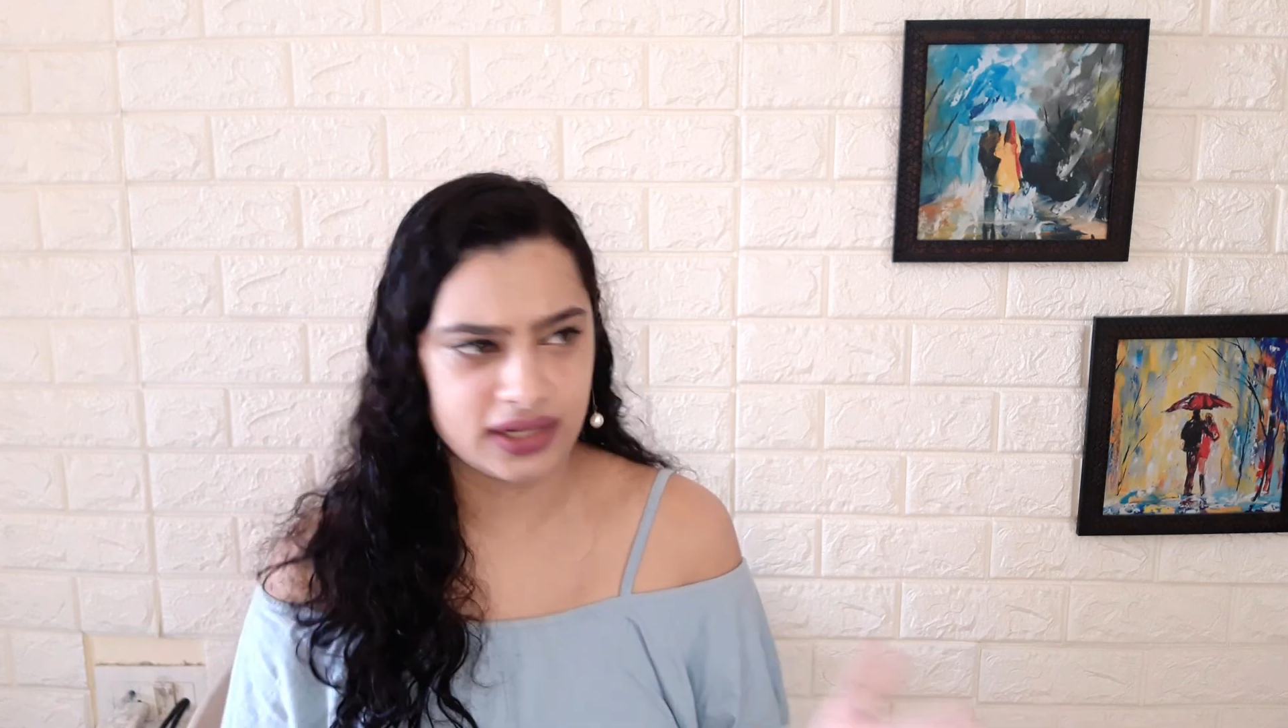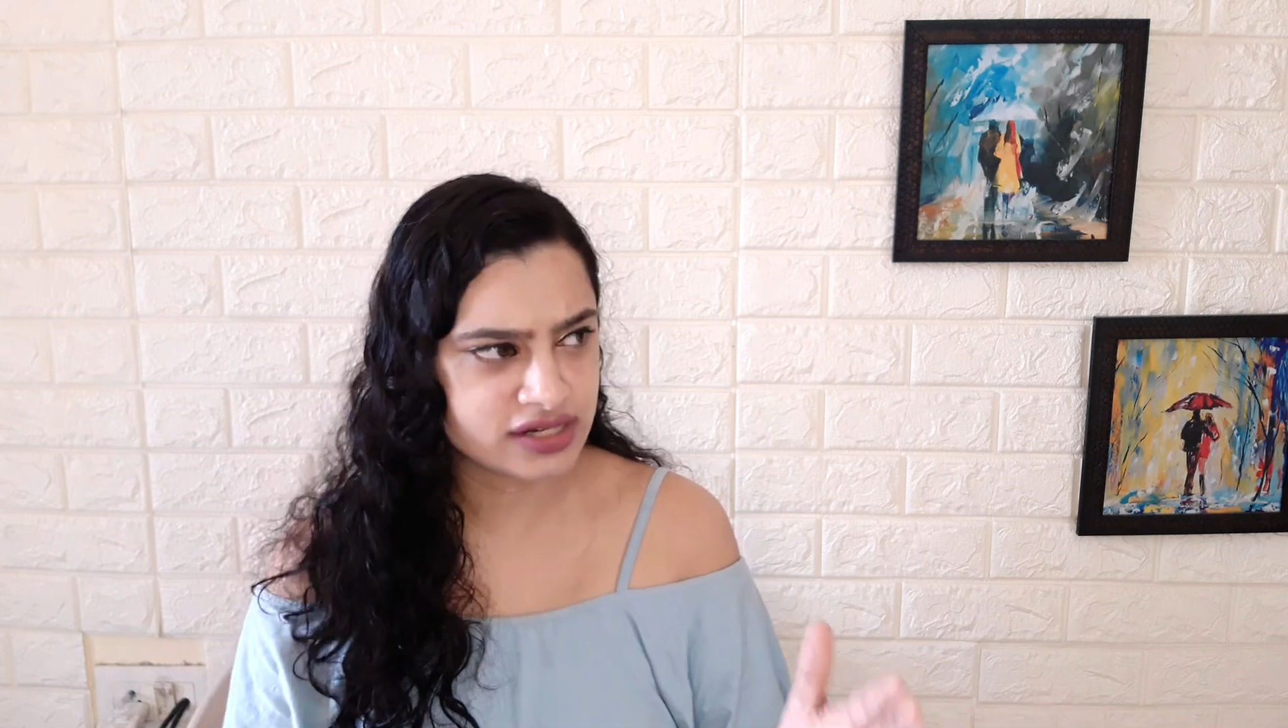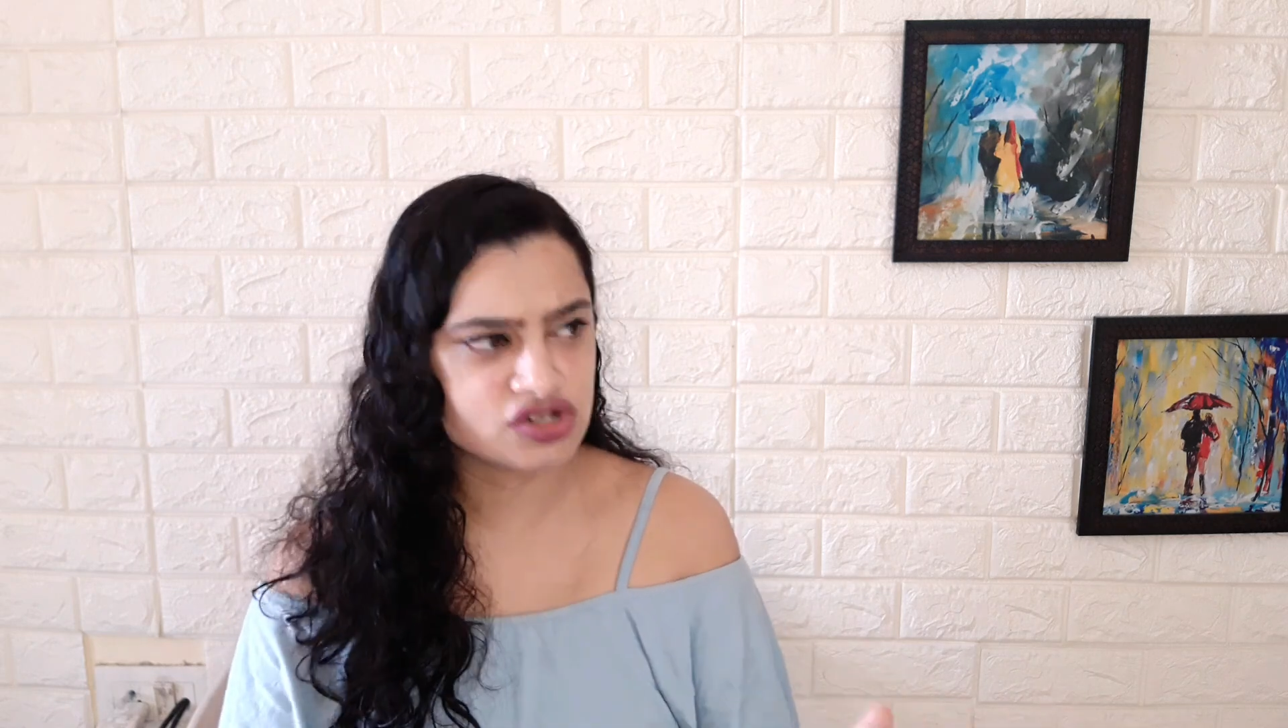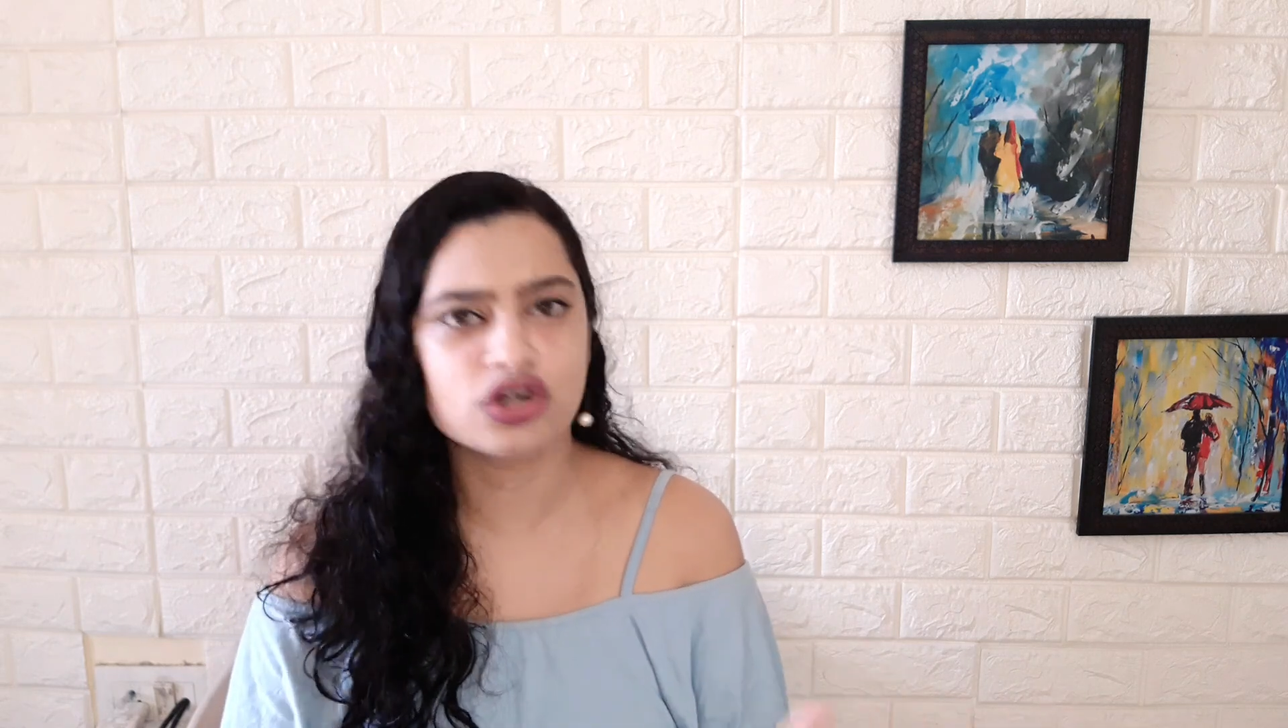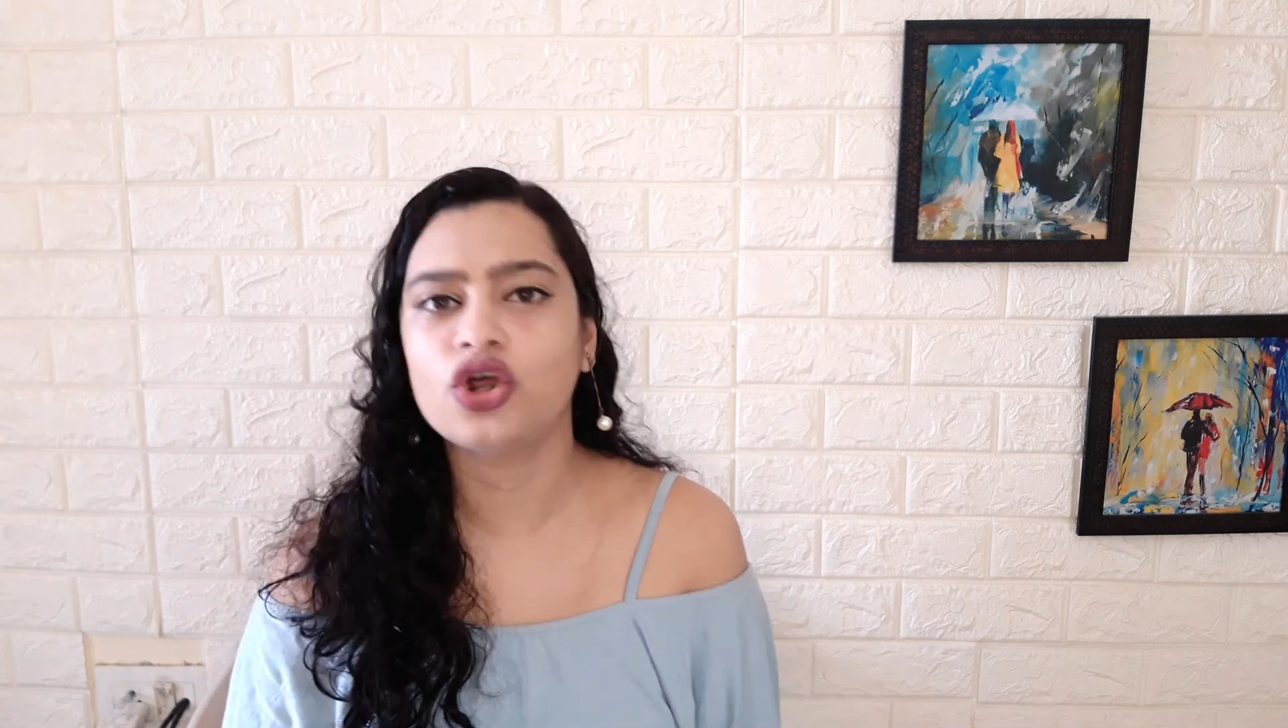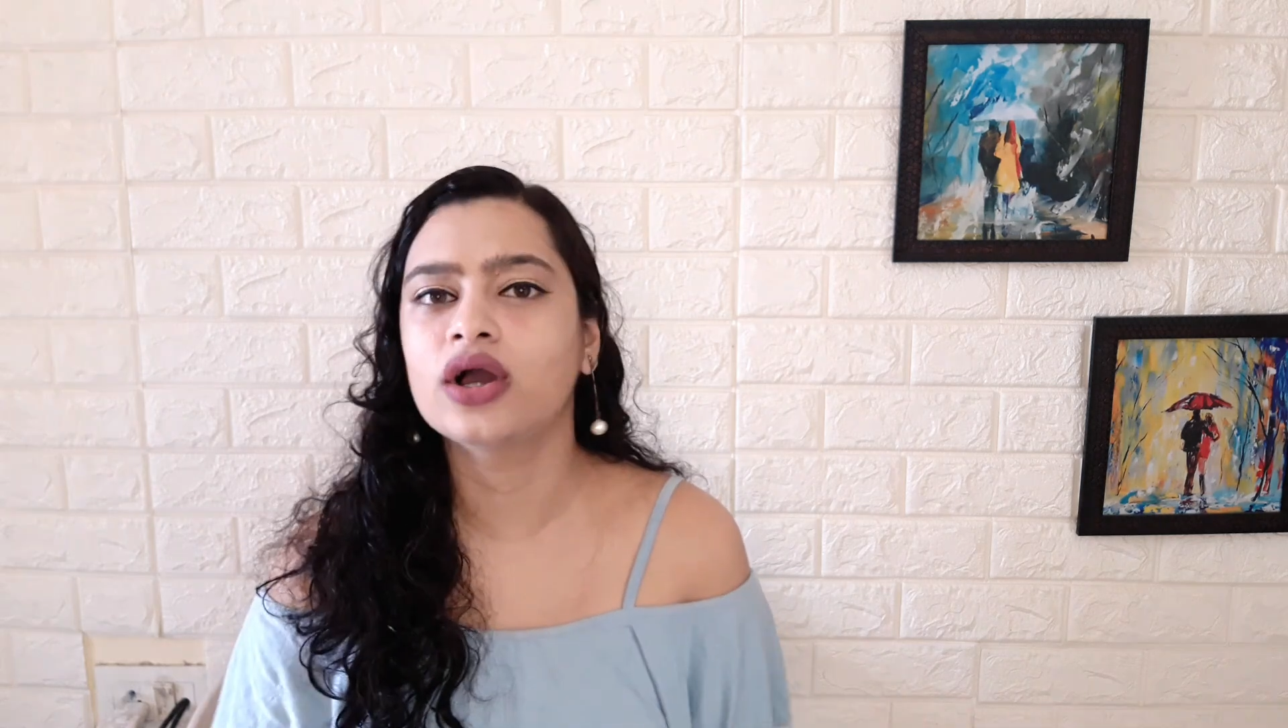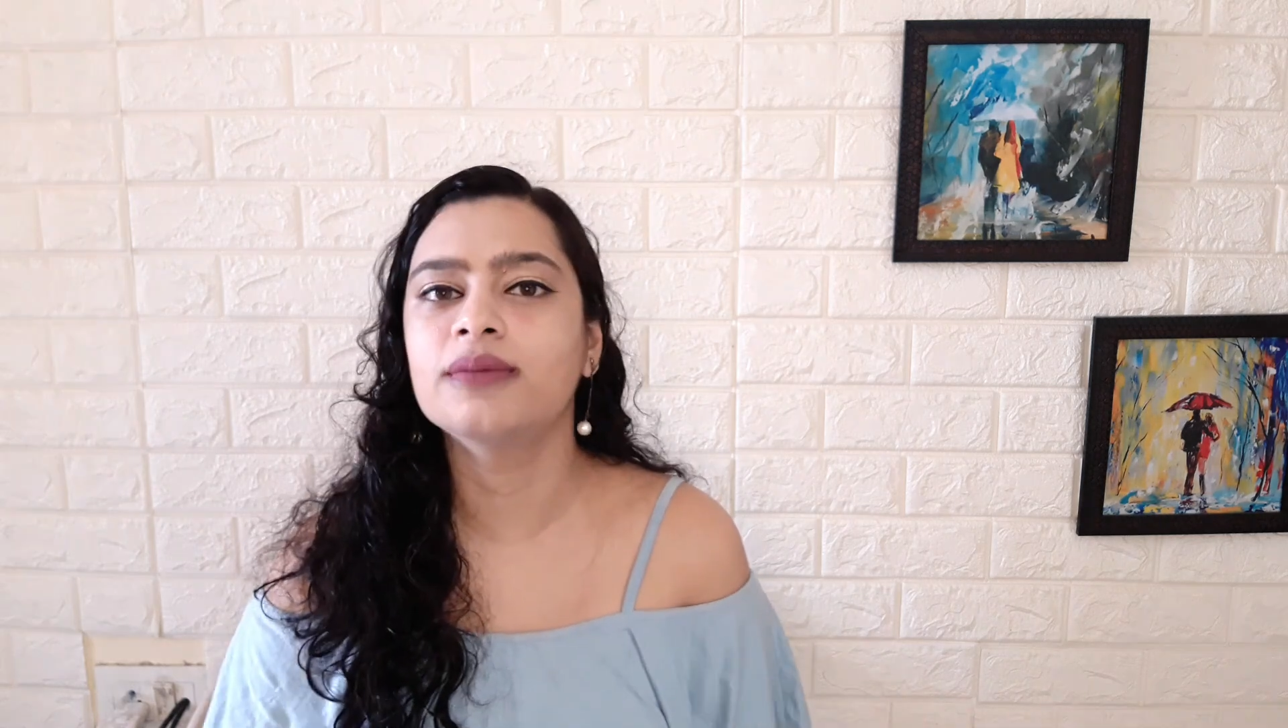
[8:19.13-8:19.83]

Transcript: let's not talk